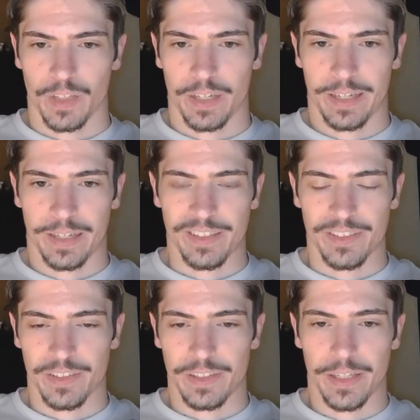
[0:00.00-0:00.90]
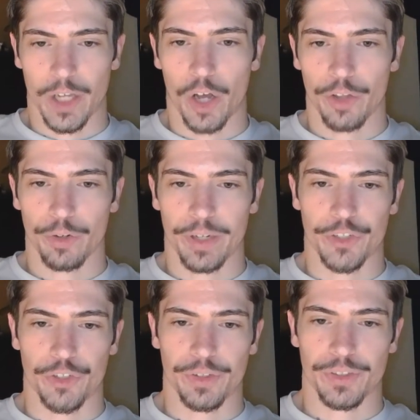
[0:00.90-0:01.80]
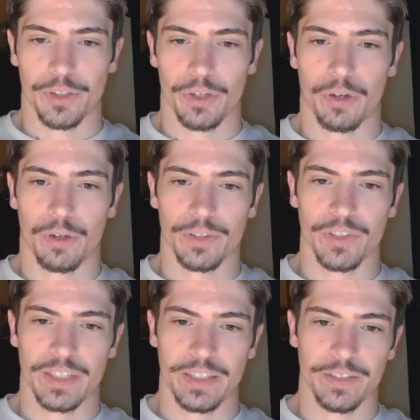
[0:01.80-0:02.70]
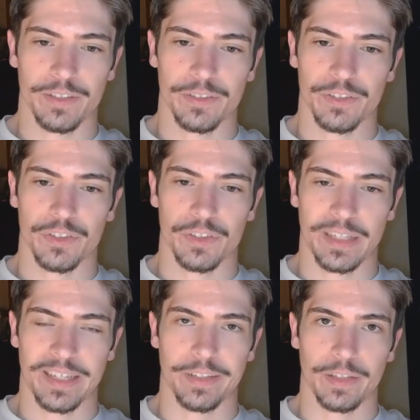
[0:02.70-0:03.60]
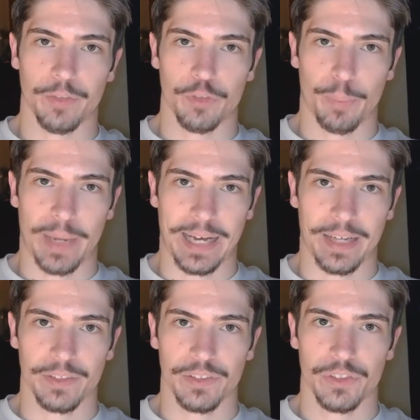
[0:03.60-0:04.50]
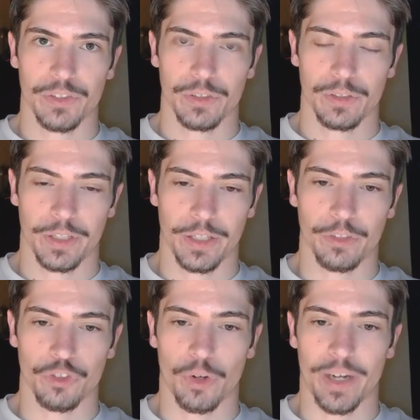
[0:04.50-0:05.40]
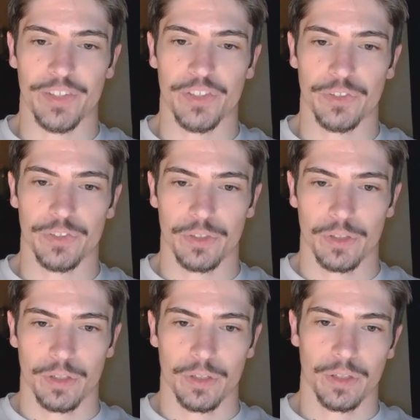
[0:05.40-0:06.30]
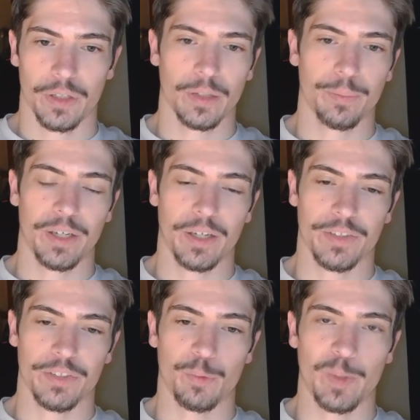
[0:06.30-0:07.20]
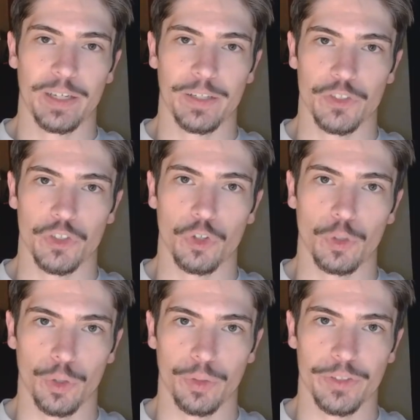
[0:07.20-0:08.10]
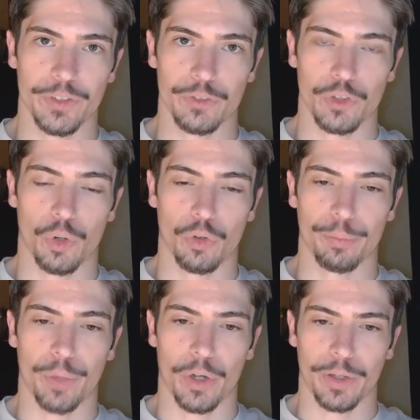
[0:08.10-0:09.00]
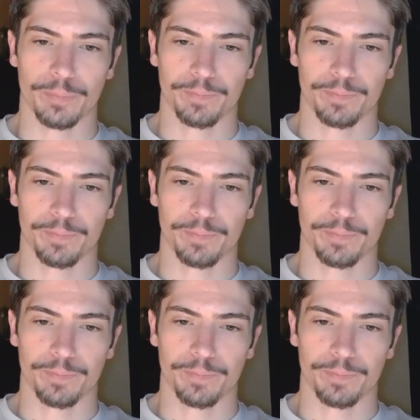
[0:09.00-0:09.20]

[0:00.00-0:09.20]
And the other issue this can cause is it can lift pads and traces because it weakens the glue that's used to hold them on.